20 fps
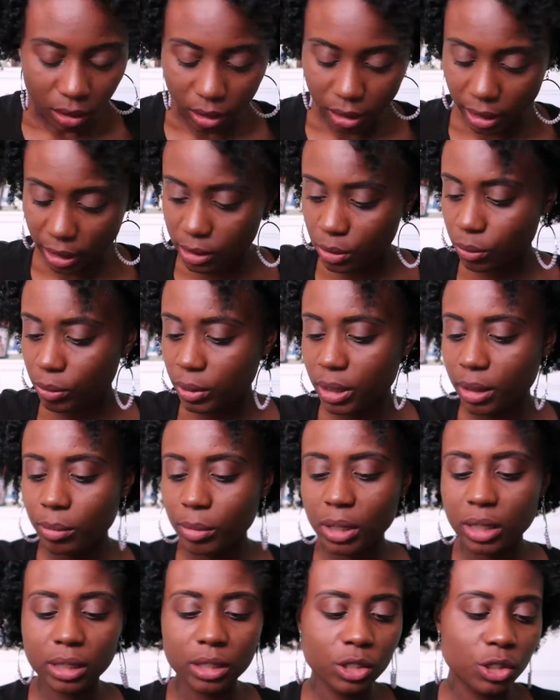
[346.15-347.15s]
Next one
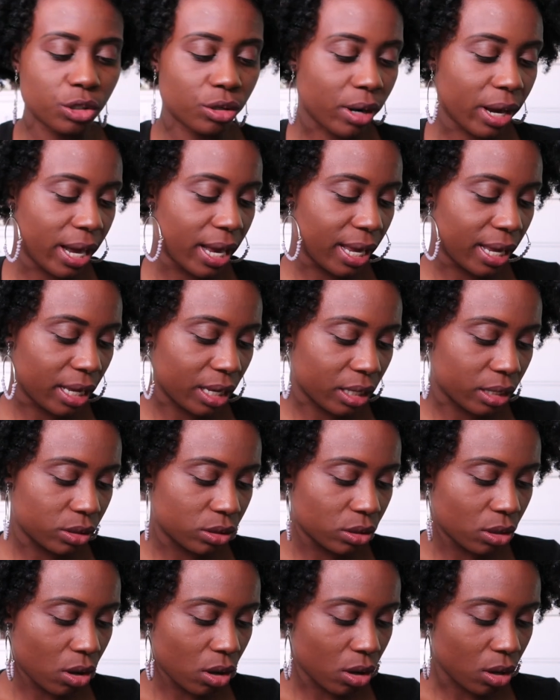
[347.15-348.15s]
I'm gonna try
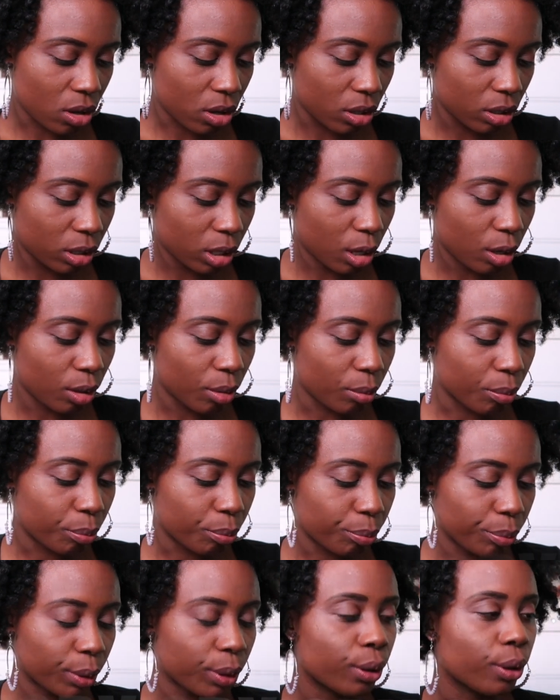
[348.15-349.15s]
is called
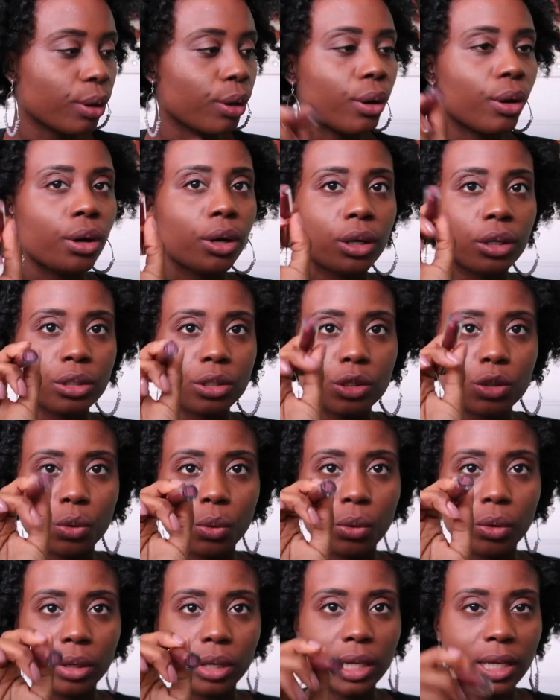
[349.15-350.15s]

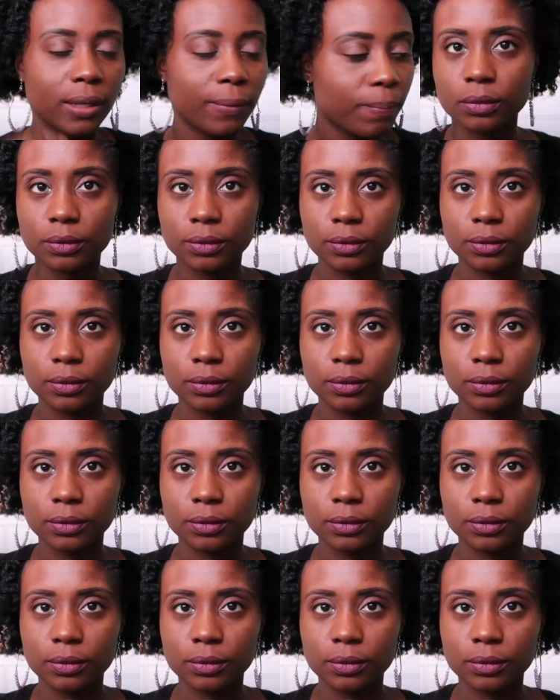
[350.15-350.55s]
Purgatory